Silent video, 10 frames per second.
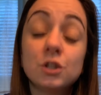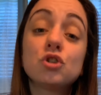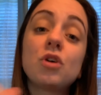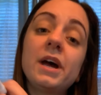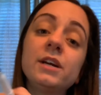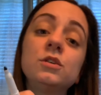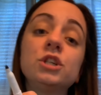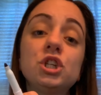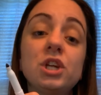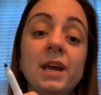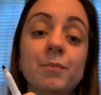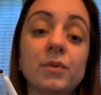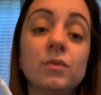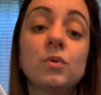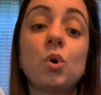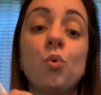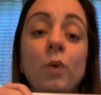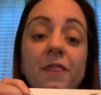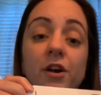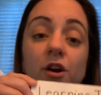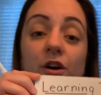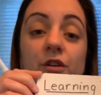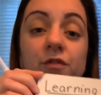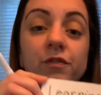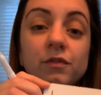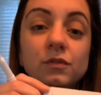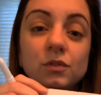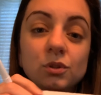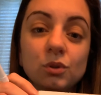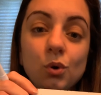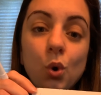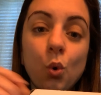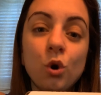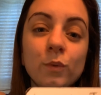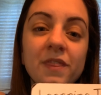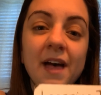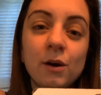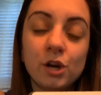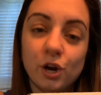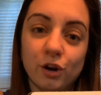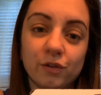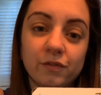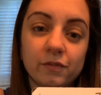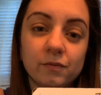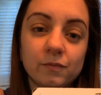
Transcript: a triangle a shape with a curve or without a curve?